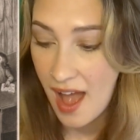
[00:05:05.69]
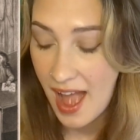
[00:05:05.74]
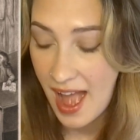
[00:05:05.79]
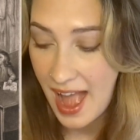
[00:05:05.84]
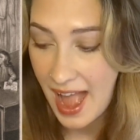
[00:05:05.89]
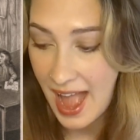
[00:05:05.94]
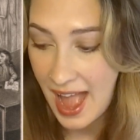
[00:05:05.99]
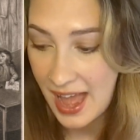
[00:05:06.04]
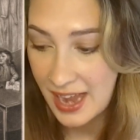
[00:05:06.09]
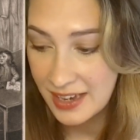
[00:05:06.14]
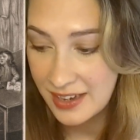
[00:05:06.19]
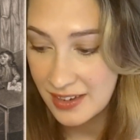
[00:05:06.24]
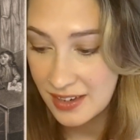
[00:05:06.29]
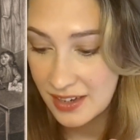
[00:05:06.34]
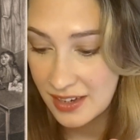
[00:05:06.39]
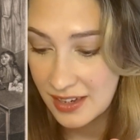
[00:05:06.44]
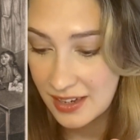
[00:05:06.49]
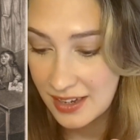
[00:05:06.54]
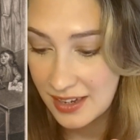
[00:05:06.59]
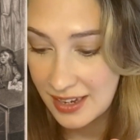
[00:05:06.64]
And
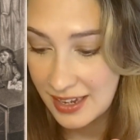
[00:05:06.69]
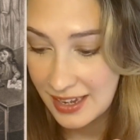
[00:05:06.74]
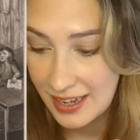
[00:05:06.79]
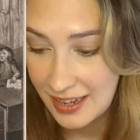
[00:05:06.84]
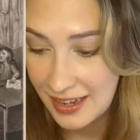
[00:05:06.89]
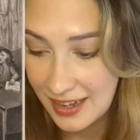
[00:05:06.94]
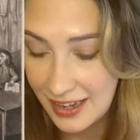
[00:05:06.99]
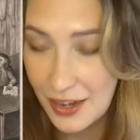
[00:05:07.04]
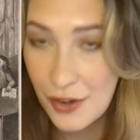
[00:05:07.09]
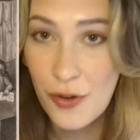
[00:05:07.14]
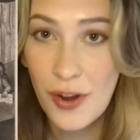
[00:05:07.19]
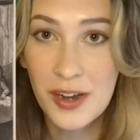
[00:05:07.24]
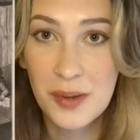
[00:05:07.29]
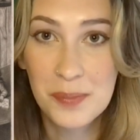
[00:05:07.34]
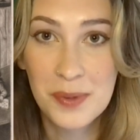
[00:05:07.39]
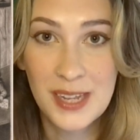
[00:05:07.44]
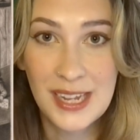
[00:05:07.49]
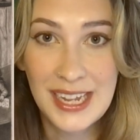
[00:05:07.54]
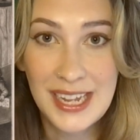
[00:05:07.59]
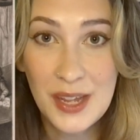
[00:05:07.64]

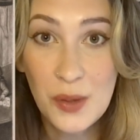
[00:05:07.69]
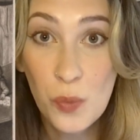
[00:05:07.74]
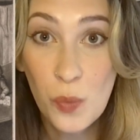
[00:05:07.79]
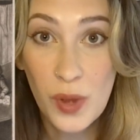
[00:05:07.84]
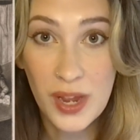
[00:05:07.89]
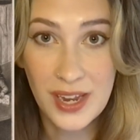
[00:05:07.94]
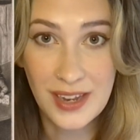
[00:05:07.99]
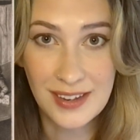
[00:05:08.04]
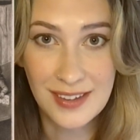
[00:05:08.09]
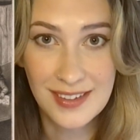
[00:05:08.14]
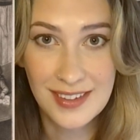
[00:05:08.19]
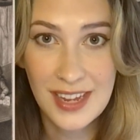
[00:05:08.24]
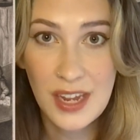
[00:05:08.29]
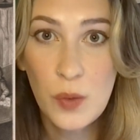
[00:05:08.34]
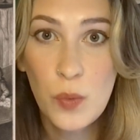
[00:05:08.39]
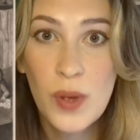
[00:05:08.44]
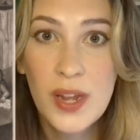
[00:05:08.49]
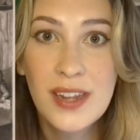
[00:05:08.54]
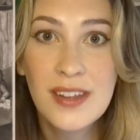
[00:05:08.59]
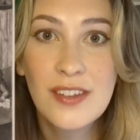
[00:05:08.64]
incredibly, he wins. He
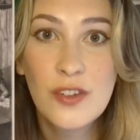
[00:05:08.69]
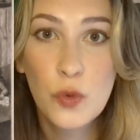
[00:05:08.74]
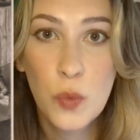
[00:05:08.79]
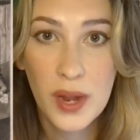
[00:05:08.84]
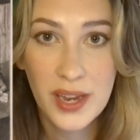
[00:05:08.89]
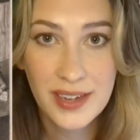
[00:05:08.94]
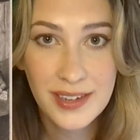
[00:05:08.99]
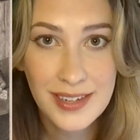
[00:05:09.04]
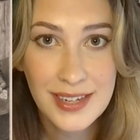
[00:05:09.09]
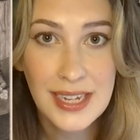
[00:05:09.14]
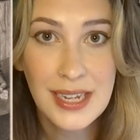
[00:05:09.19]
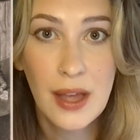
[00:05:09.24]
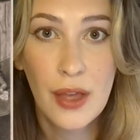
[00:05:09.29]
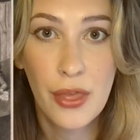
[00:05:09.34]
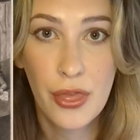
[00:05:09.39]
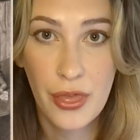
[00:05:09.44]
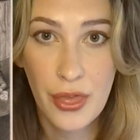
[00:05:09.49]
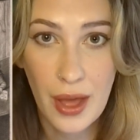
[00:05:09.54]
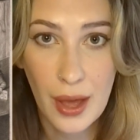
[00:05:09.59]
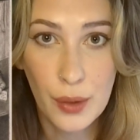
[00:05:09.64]
wins
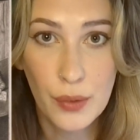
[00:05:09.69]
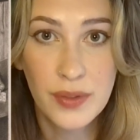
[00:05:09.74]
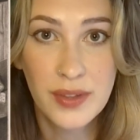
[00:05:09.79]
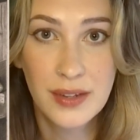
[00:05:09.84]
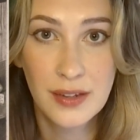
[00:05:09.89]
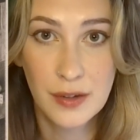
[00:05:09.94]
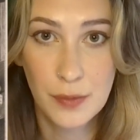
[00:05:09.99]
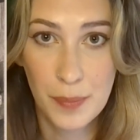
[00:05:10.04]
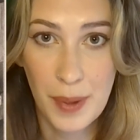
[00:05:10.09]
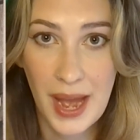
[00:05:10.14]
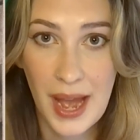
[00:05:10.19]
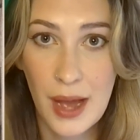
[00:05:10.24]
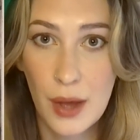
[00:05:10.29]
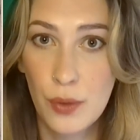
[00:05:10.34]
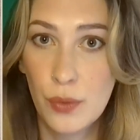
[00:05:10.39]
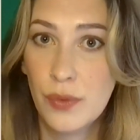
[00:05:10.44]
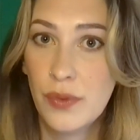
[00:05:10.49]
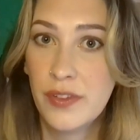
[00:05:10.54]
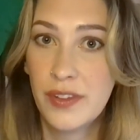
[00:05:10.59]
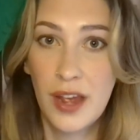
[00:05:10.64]

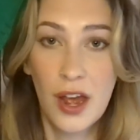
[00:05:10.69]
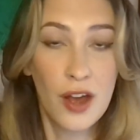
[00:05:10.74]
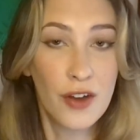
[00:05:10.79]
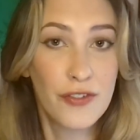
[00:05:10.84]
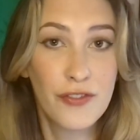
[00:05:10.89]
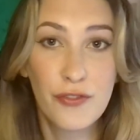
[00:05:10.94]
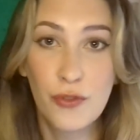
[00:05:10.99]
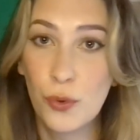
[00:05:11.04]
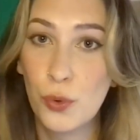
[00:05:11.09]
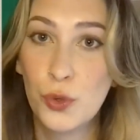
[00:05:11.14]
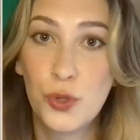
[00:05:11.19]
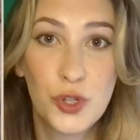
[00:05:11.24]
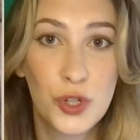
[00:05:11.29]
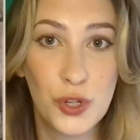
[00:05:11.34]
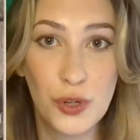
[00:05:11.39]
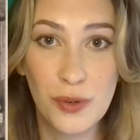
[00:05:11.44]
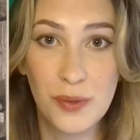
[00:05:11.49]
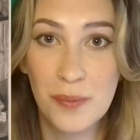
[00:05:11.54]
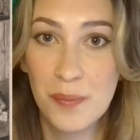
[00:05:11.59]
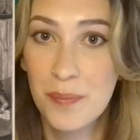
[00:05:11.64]
£20,000, a
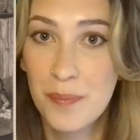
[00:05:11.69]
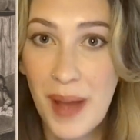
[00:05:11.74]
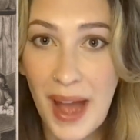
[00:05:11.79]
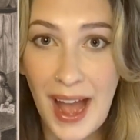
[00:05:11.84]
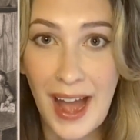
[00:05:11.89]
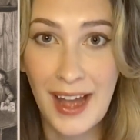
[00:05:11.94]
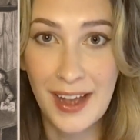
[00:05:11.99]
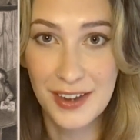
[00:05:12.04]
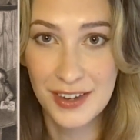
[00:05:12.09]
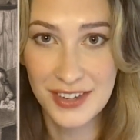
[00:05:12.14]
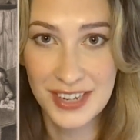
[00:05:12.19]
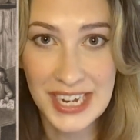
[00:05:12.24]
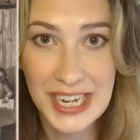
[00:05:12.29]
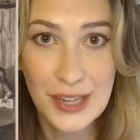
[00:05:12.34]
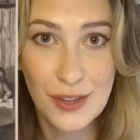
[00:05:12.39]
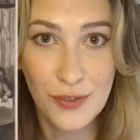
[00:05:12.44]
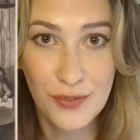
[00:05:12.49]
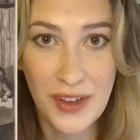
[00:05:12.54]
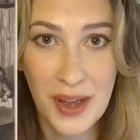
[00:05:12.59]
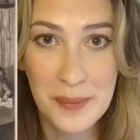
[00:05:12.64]
fortune, back to
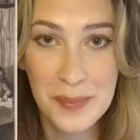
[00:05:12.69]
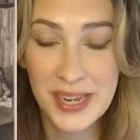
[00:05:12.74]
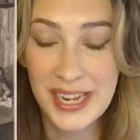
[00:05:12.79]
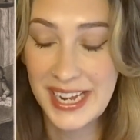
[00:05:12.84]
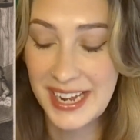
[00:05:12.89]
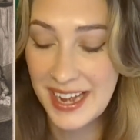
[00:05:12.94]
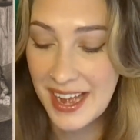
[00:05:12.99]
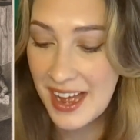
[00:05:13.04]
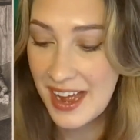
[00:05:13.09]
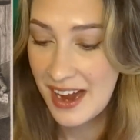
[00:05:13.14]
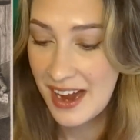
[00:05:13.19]
his family.